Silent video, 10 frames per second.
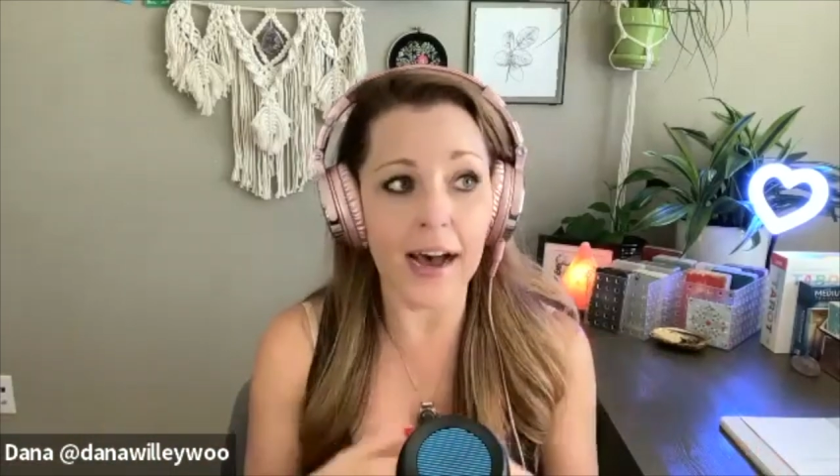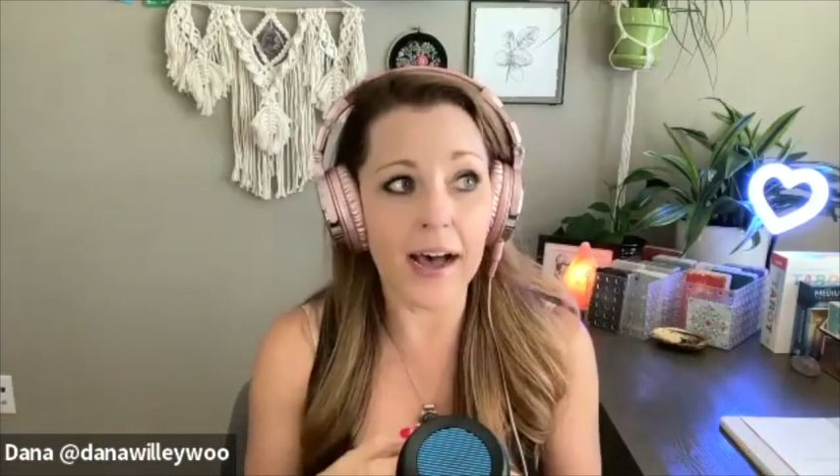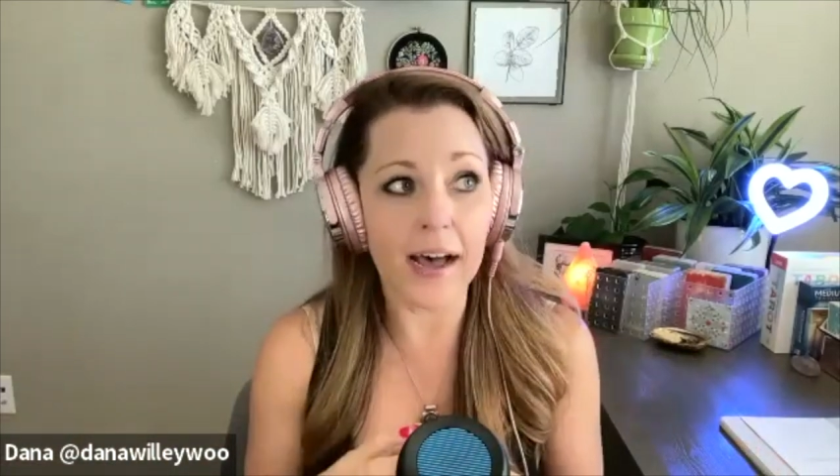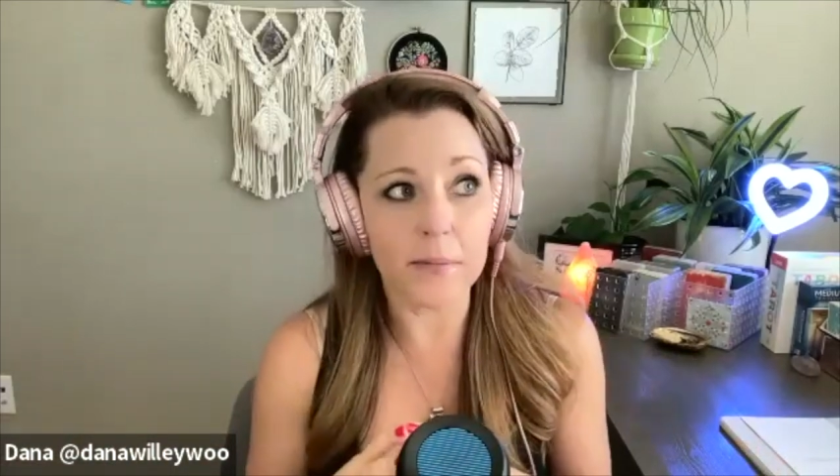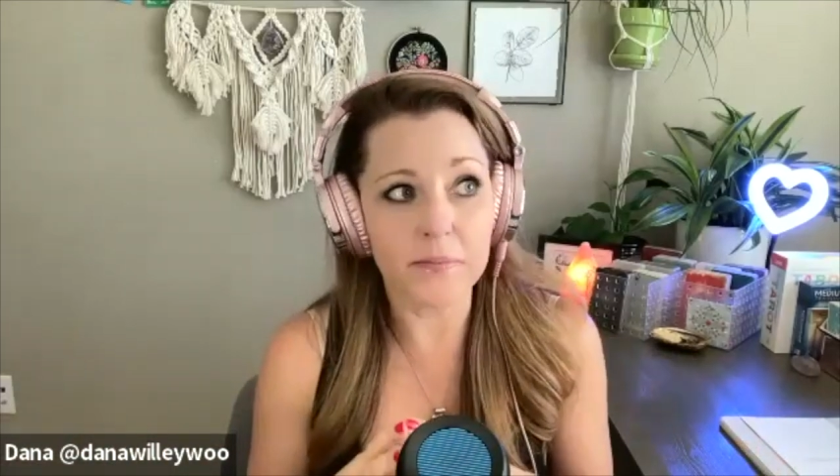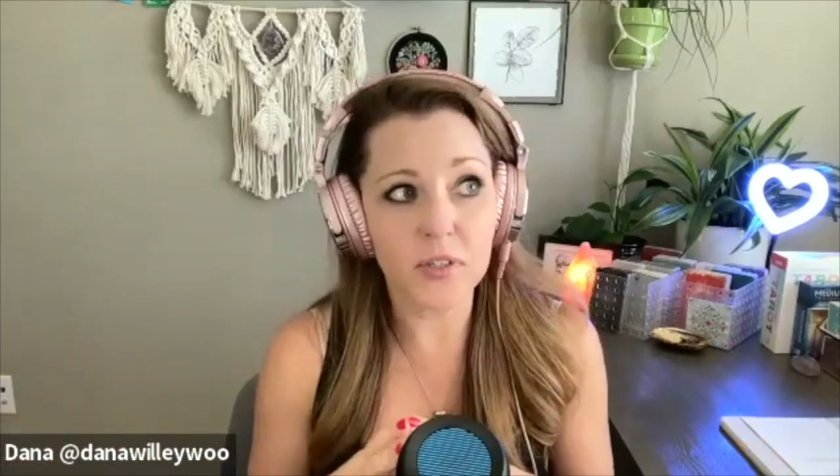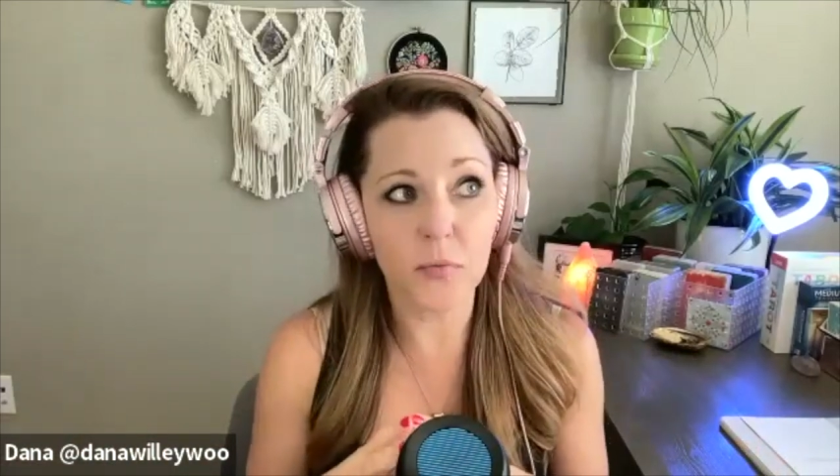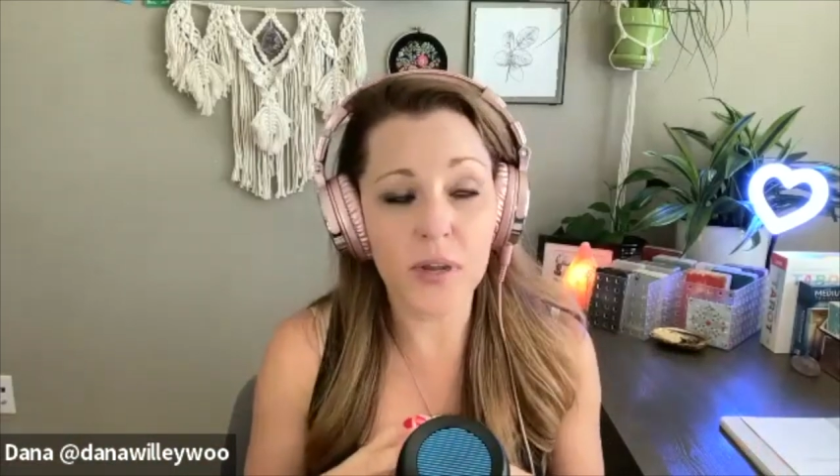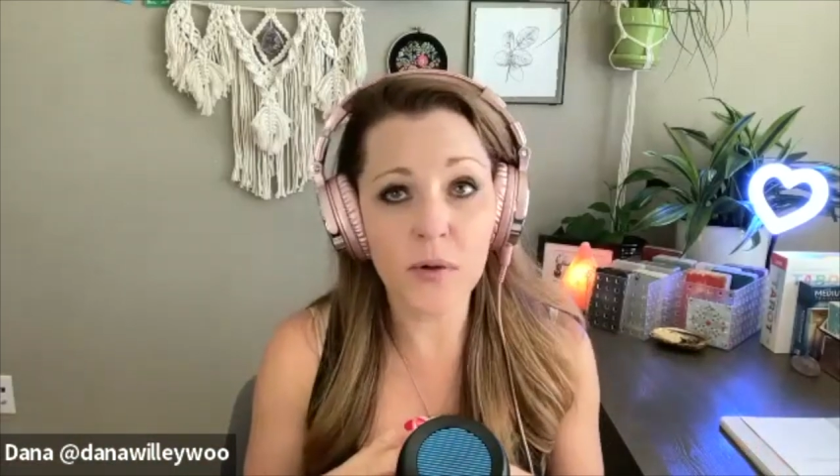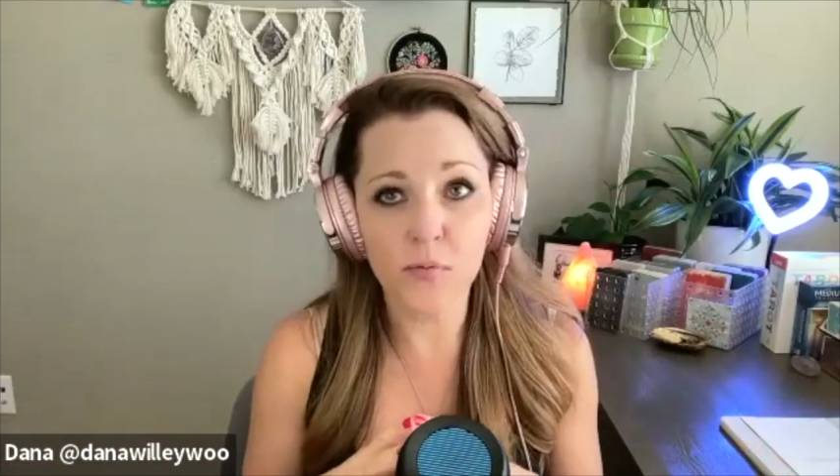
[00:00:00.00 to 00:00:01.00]
Um, so
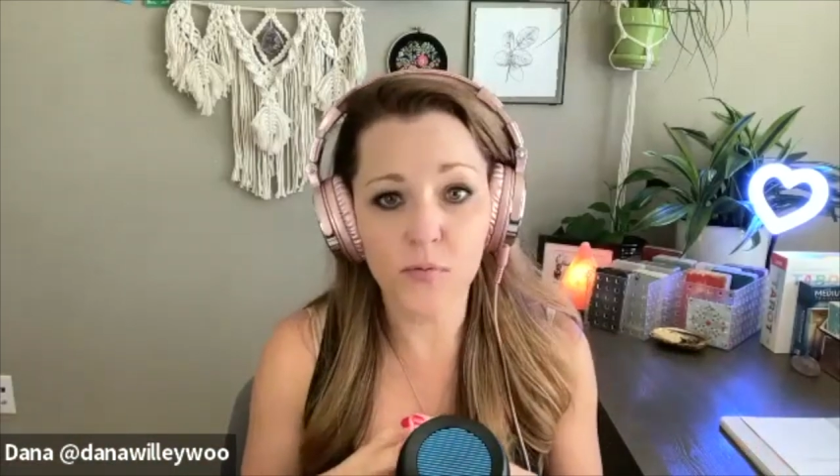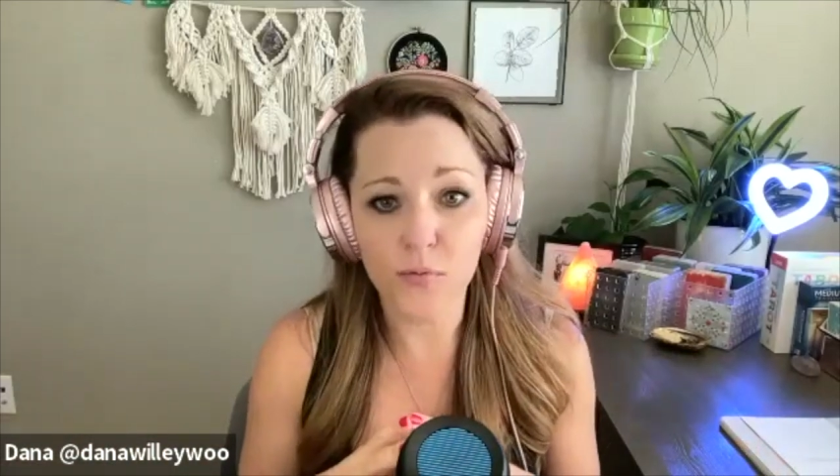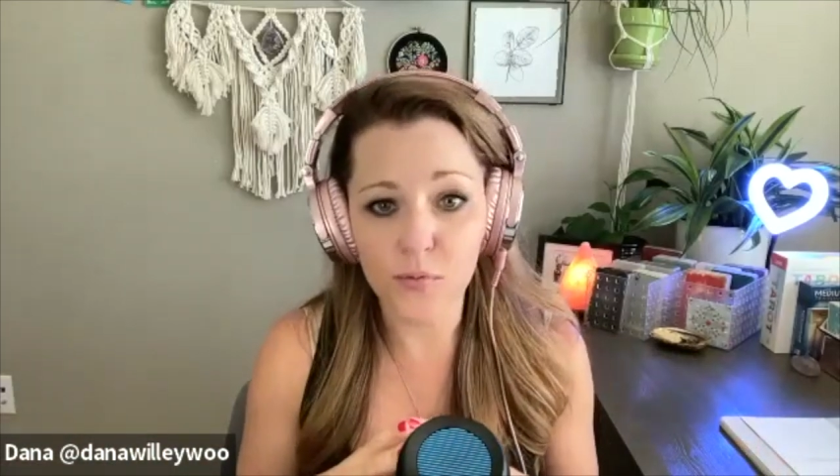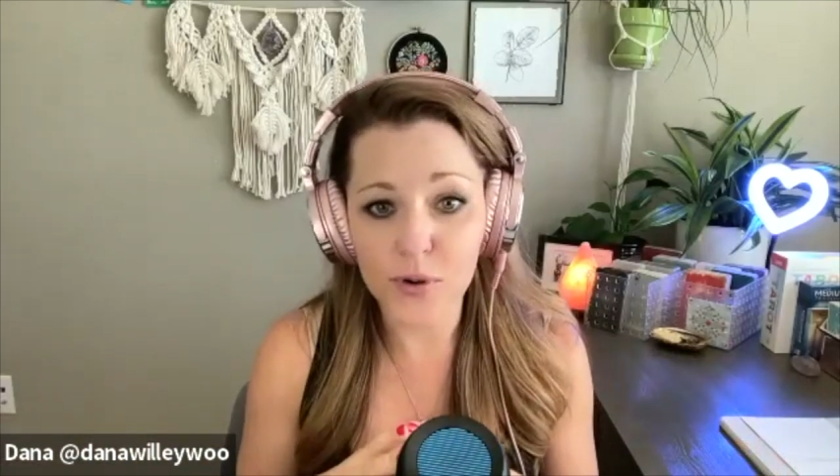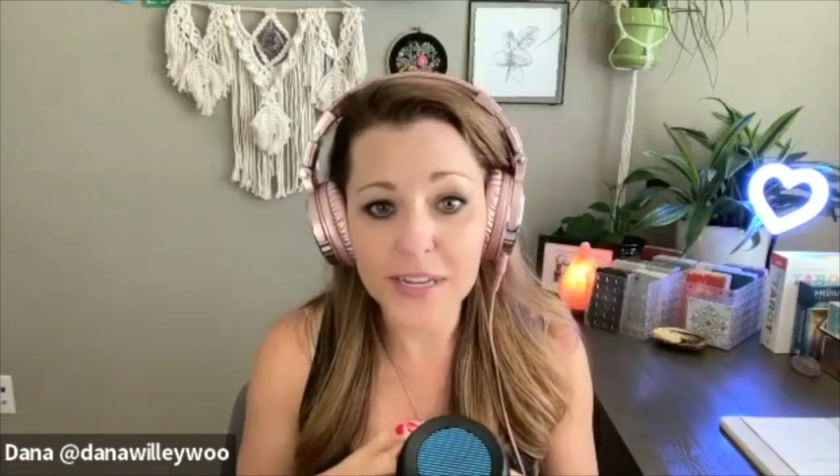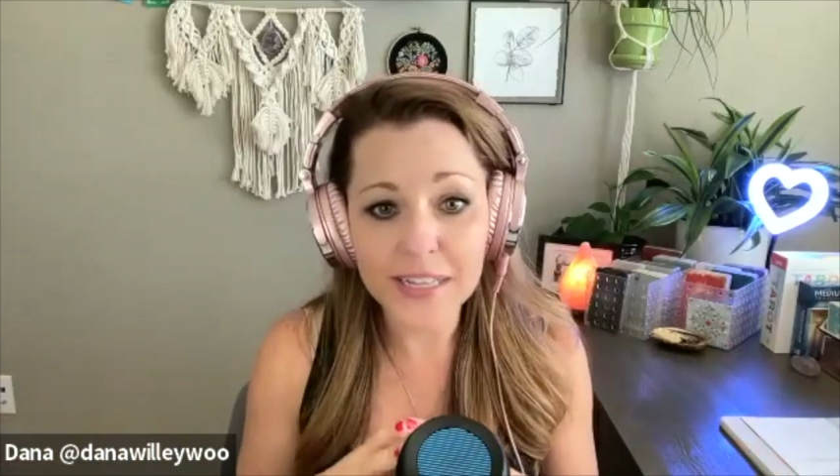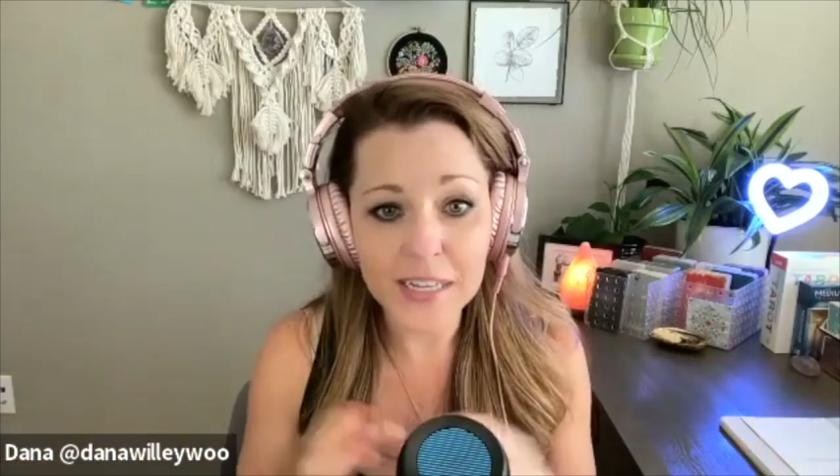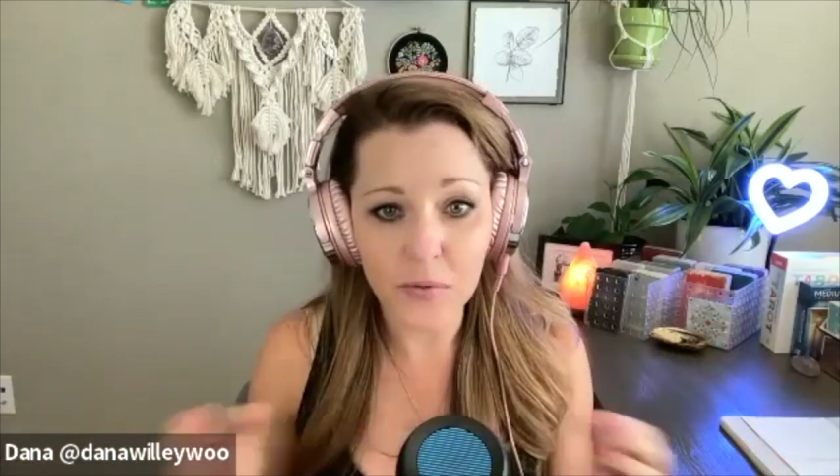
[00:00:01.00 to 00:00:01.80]
we really